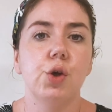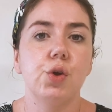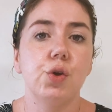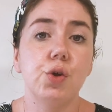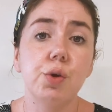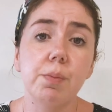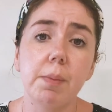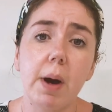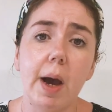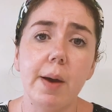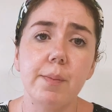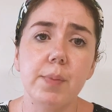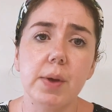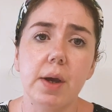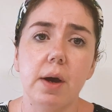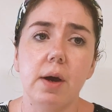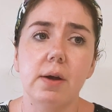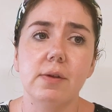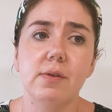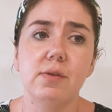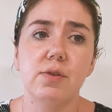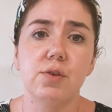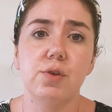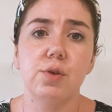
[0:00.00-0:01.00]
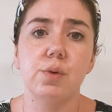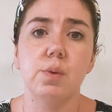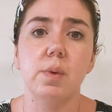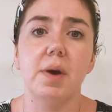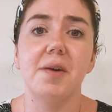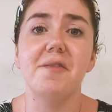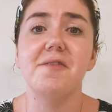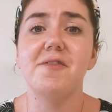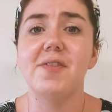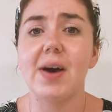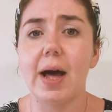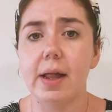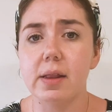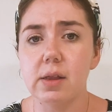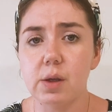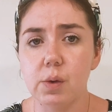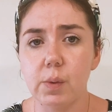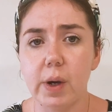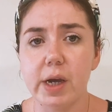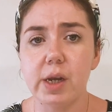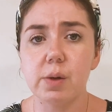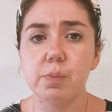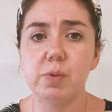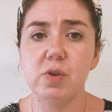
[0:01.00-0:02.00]
You might be asked to
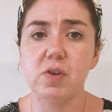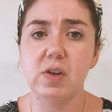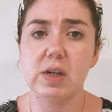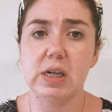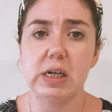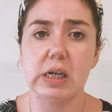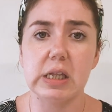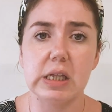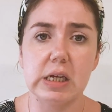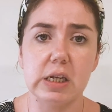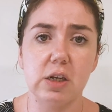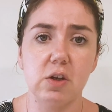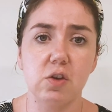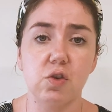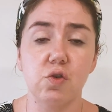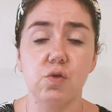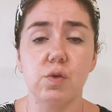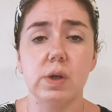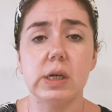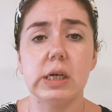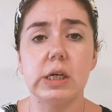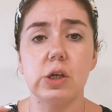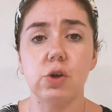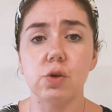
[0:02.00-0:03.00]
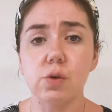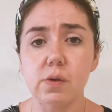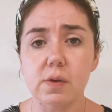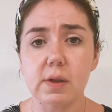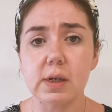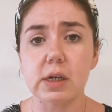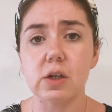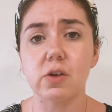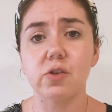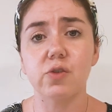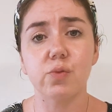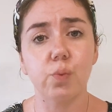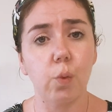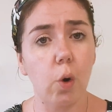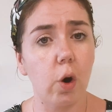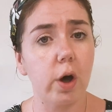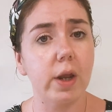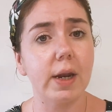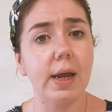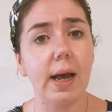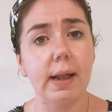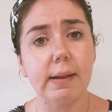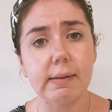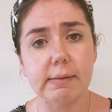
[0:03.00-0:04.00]
evaluate a particular industry using a SWOT
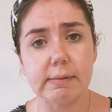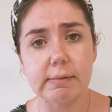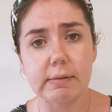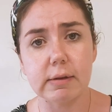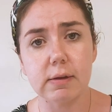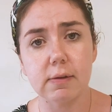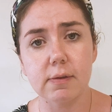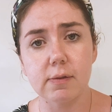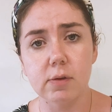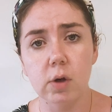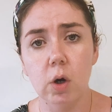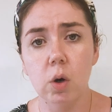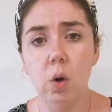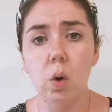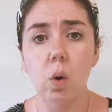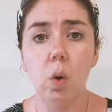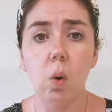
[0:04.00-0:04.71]
analysis,